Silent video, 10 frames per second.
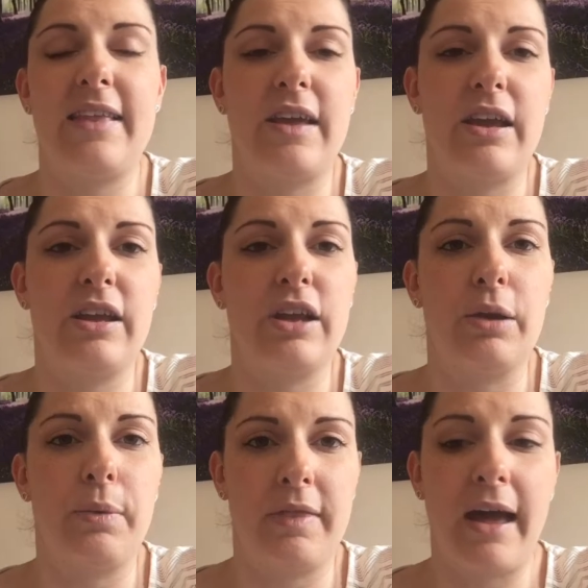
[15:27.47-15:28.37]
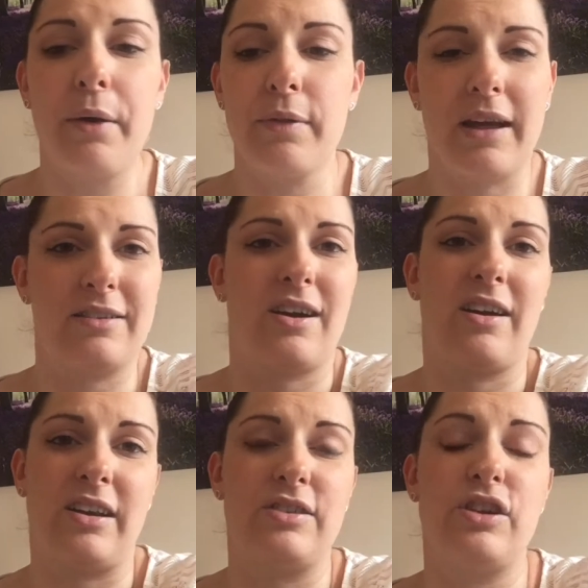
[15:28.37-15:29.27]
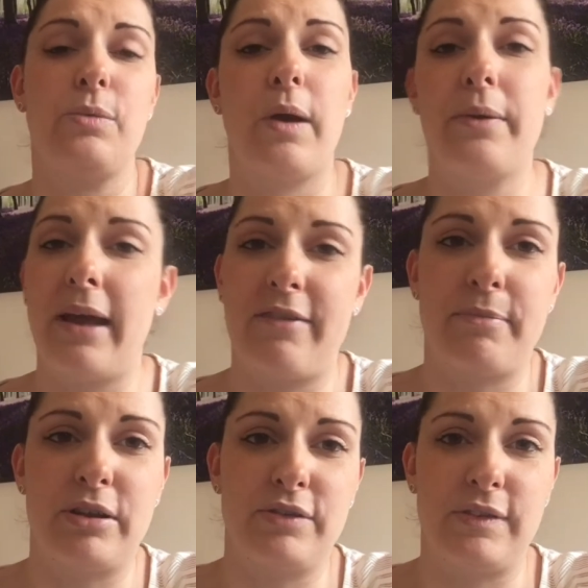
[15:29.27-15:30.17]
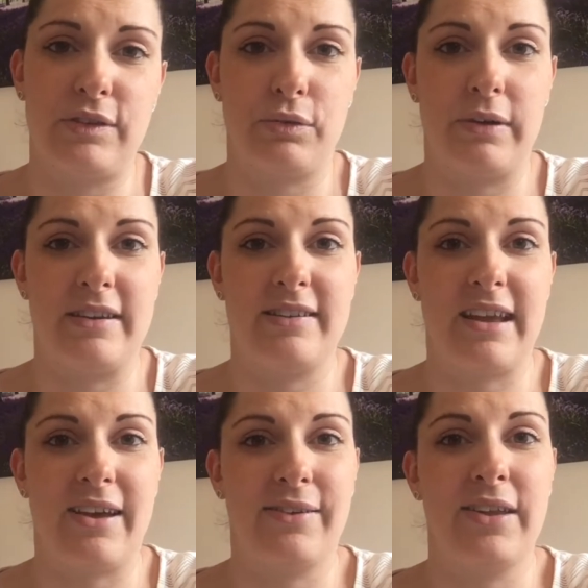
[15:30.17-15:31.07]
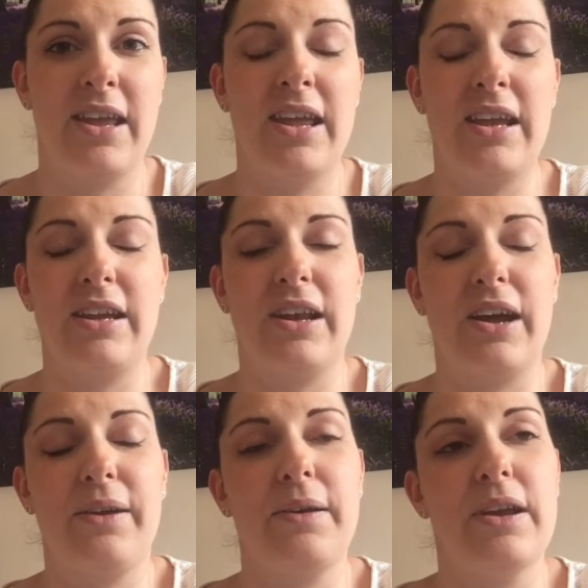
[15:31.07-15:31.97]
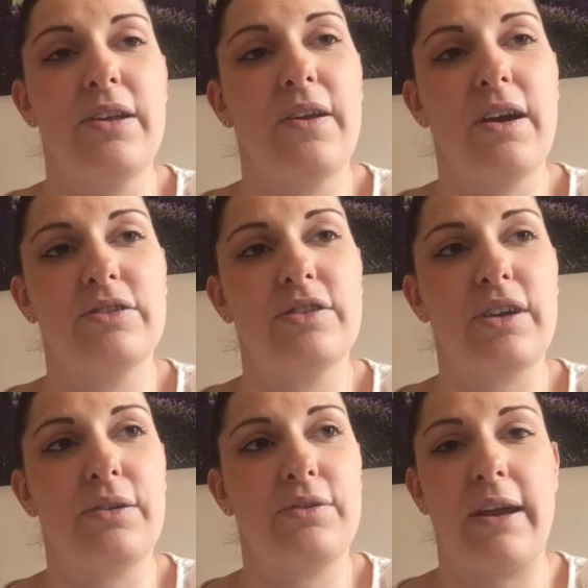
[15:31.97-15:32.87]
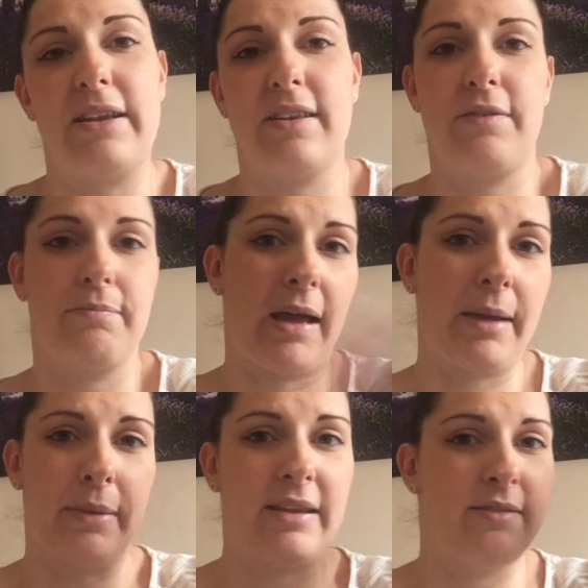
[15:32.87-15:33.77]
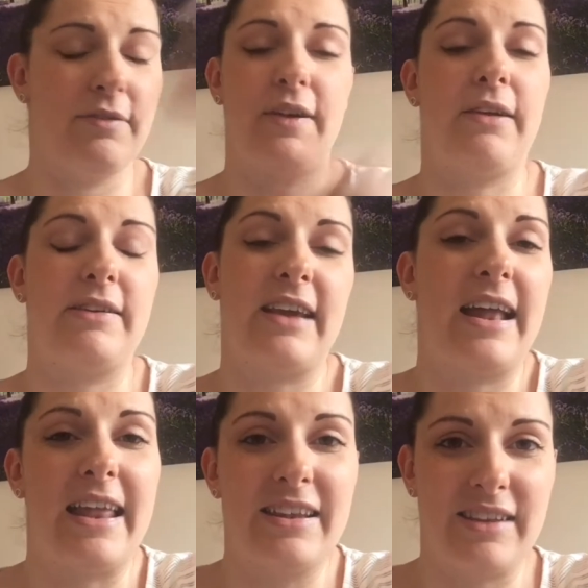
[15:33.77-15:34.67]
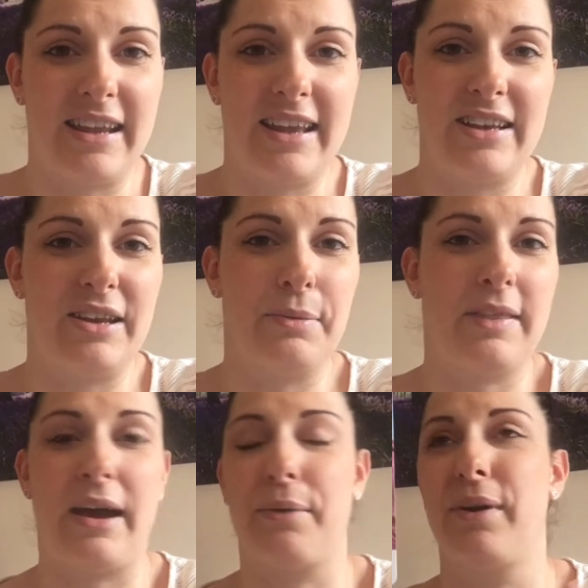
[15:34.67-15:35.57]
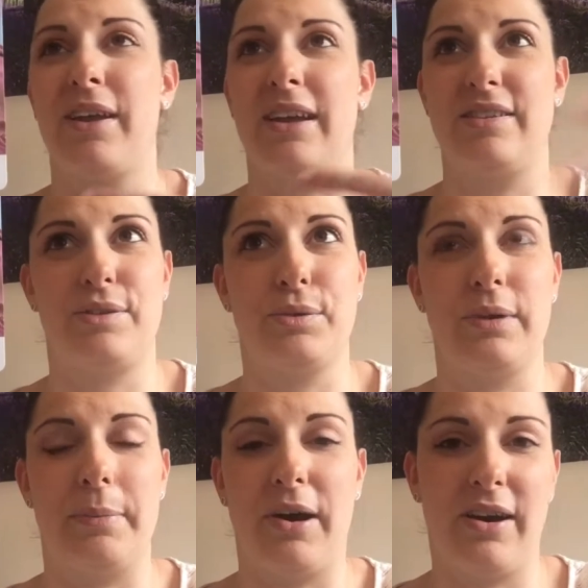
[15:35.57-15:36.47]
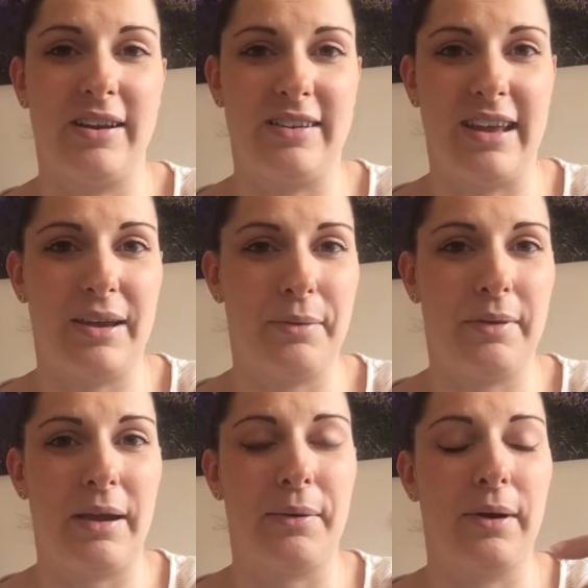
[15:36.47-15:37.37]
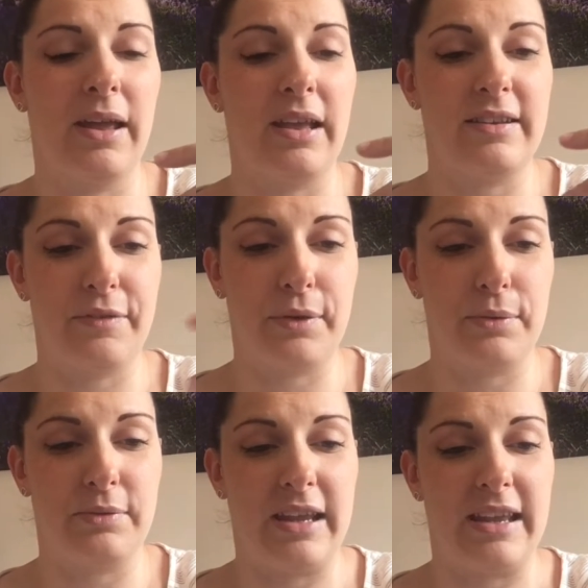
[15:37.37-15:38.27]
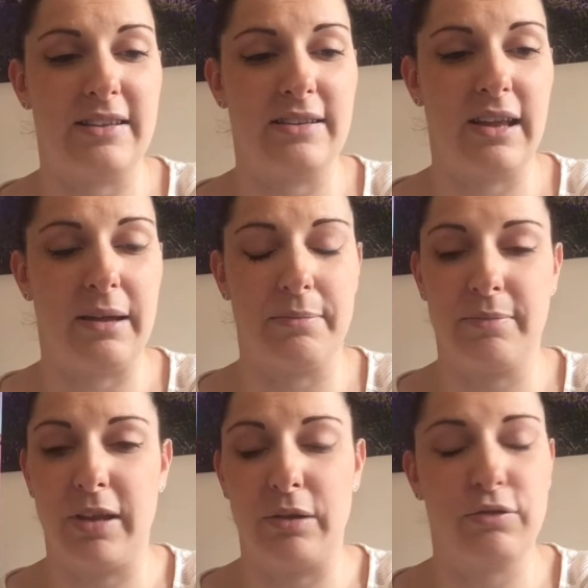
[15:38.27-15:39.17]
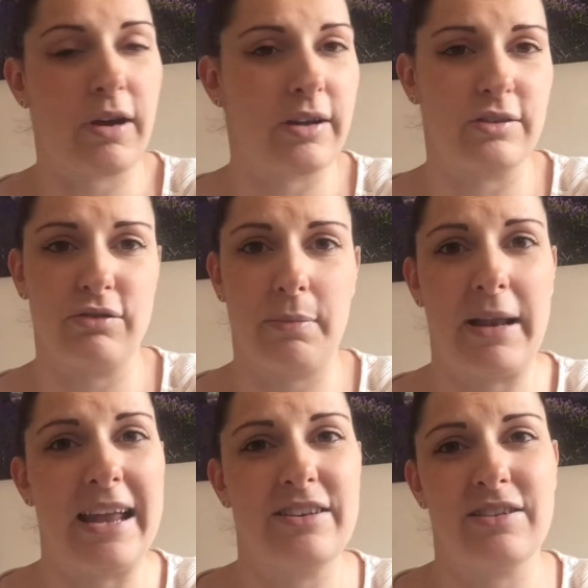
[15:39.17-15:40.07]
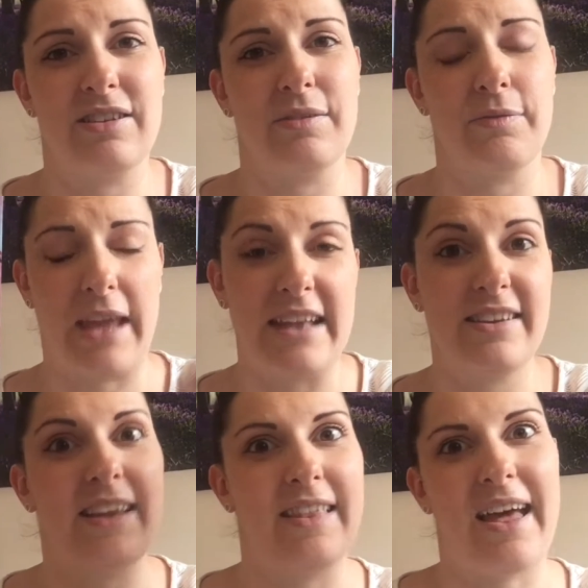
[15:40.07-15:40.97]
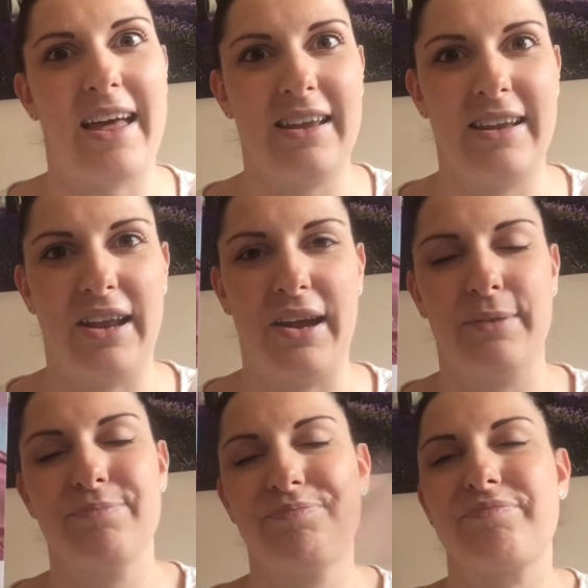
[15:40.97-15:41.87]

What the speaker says: that, you know, without that darkness, you won't have much of a story to tell. You know, you can't just go straight to the happy fairy tale ending, can you, without a story behind it, without difficulties, you know, trials and tribulations of getting there, you know.